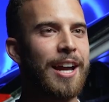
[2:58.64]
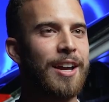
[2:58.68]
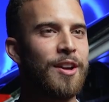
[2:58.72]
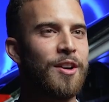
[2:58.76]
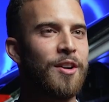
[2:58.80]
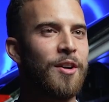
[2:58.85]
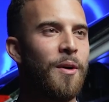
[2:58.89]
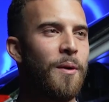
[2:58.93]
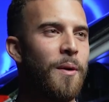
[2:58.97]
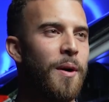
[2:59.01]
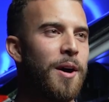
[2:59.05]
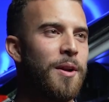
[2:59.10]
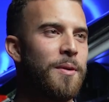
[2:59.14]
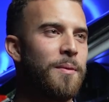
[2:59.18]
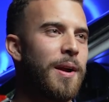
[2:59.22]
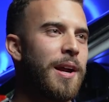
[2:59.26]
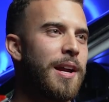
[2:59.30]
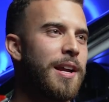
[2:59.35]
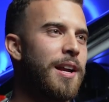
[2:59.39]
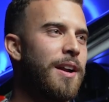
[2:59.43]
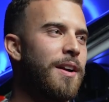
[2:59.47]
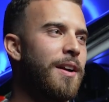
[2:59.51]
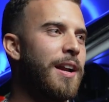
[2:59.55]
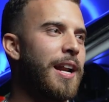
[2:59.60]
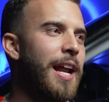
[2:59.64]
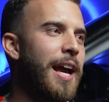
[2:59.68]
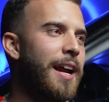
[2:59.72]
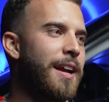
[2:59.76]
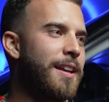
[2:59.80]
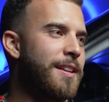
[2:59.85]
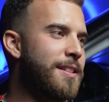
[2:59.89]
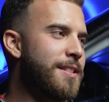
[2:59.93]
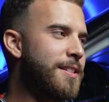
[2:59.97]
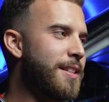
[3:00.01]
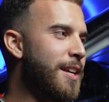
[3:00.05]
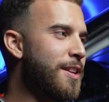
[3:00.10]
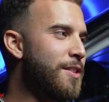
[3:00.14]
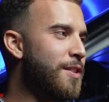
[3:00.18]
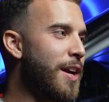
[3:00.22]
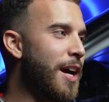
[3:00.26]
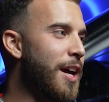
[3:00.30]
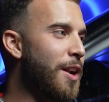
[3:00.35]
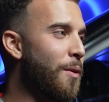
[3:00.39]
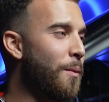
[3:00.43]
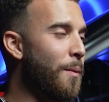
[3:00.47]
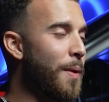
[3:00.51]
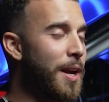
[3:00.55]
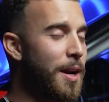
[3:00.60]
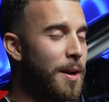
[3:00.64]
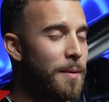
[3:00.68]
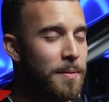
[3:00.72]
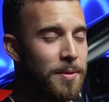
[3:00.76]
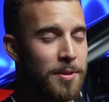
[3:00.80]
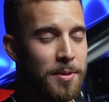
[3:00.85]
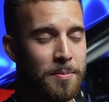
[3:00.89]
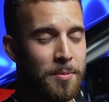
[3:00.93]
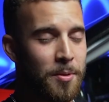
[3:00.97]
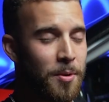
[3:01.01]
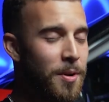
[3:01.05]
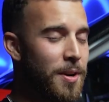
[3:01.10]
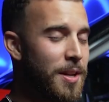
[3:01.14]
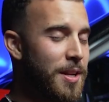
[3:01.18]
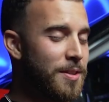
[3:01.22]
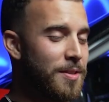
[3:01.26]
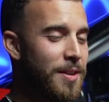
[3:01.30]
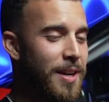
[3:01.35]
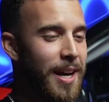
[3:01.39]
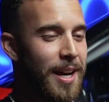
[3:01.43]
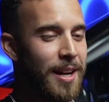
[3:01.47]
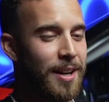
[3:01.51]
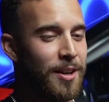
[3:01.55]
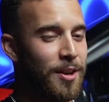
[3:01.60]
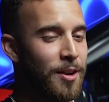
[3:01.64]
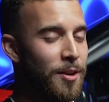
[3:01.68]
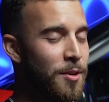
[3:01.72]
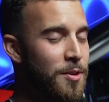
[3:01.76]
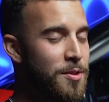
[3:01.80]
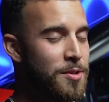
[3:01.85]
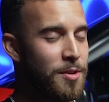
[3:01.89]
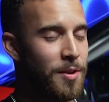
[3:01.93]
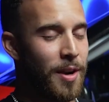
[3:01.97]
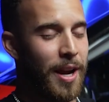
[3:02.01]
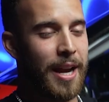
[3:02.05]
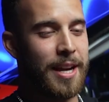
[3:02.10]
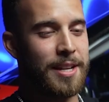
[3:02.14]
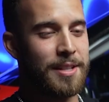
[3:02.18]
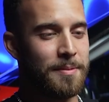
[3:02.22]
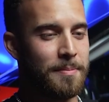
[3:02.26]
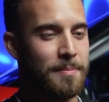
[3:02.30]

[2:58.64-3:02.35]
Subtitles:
can go on right here and I can say you got to wake up in the morning, you got to close your eyes